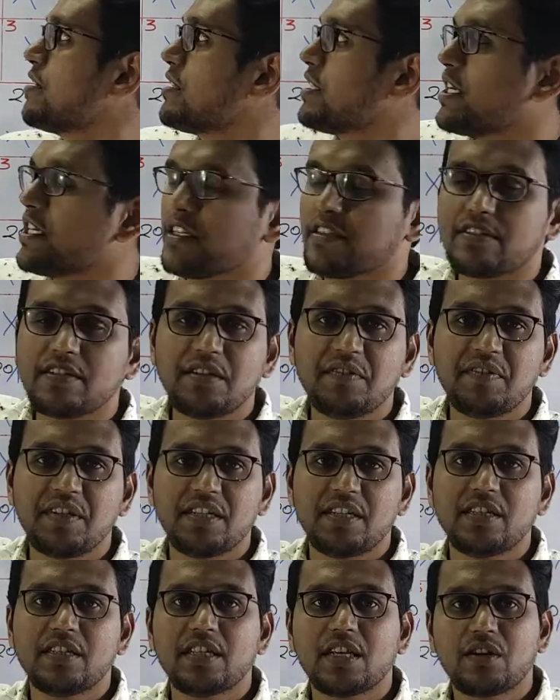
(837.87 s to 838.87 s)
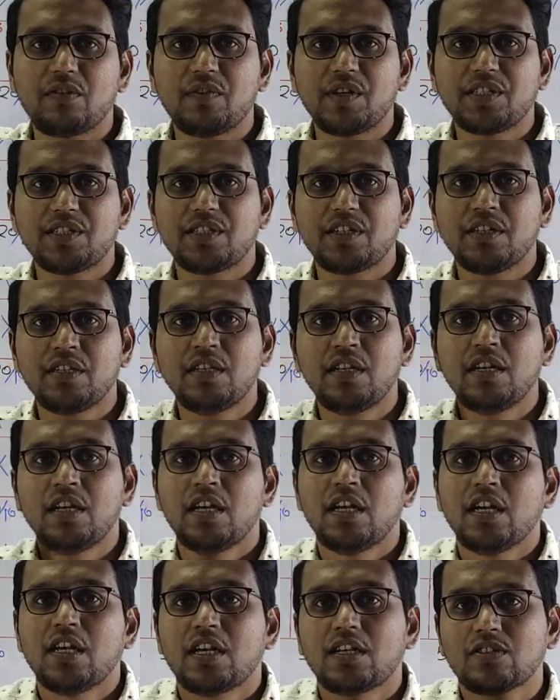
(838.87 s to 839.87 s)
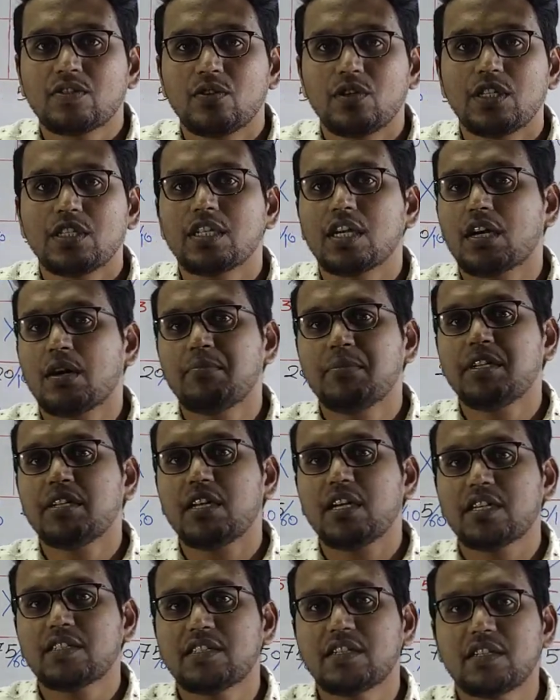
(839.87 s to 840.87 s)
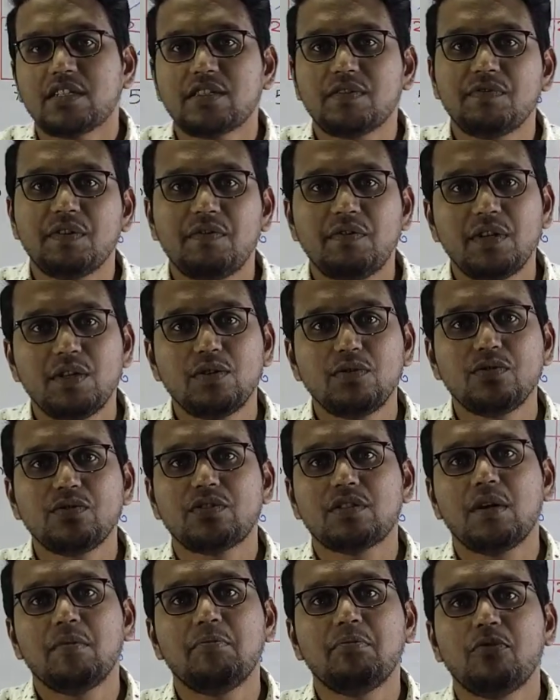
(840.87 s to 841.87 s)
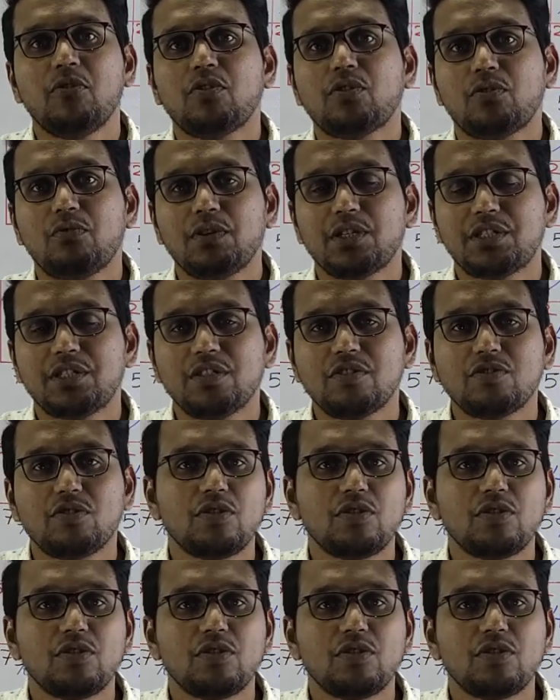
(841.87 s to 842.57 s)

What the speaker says: that is given in the question. So in the coming lectures, we will do some more questions